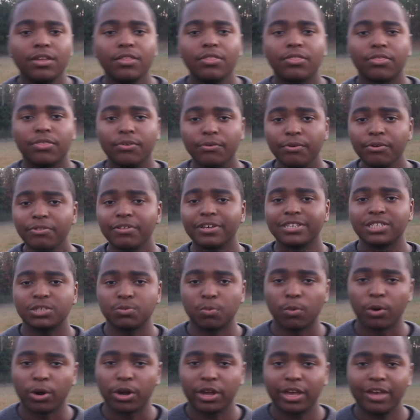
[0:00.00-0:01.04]
Through this
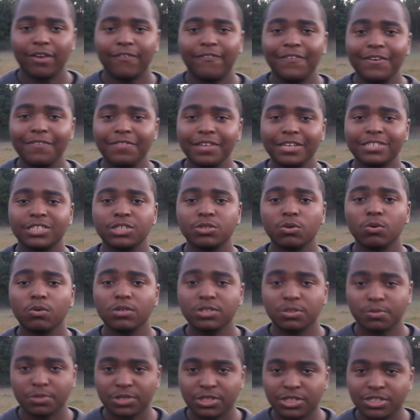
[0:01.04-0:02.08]
work, 50
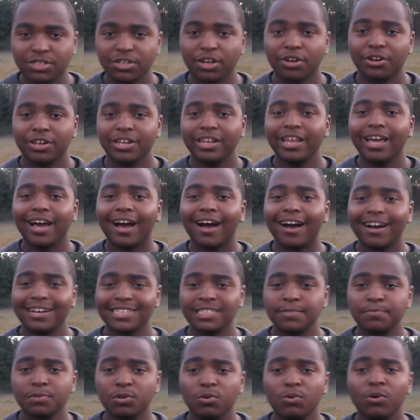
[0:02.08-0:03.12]
schools were started, a
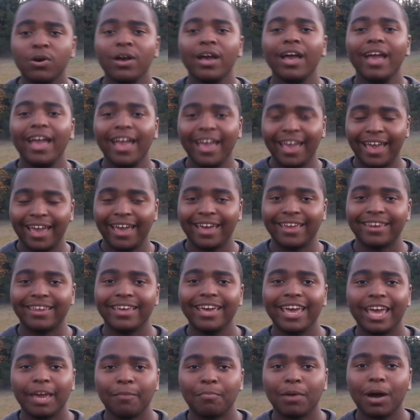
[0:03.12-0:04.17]
hospital, and
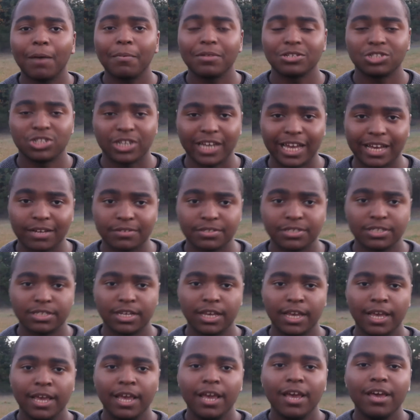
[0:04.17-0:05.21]
a publishing house.
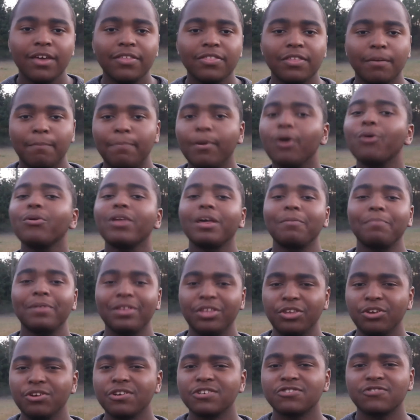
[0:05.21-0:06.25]
The boat had
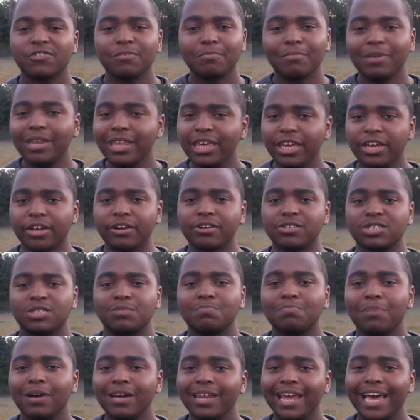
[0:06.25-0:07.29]
been used for many years,
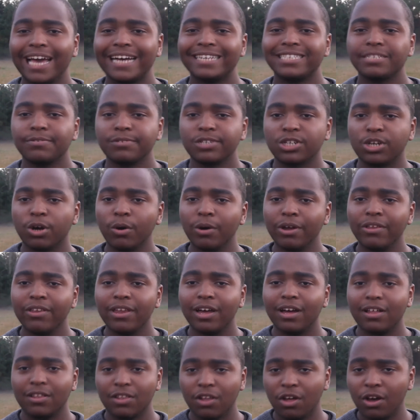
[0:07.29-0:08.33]
but as they were going
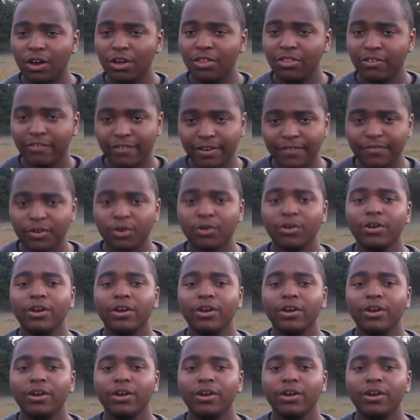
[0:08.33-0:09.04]
along the river,